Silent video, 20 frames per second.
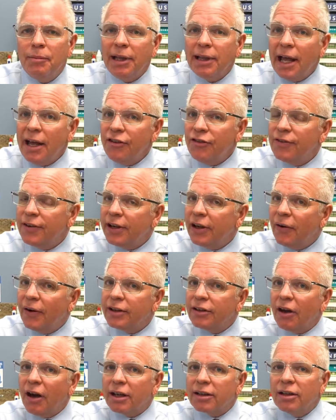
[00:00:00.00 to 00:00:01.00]
my last video, I
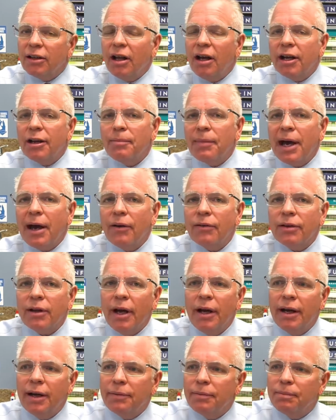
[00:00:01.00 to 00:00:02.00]
talked a lot
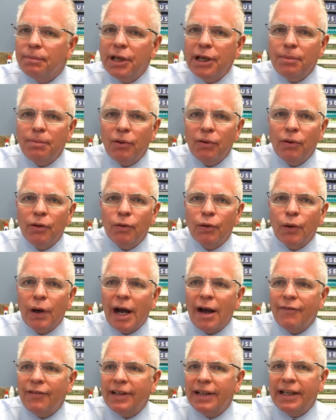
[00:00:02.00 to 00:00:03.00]
about people who are having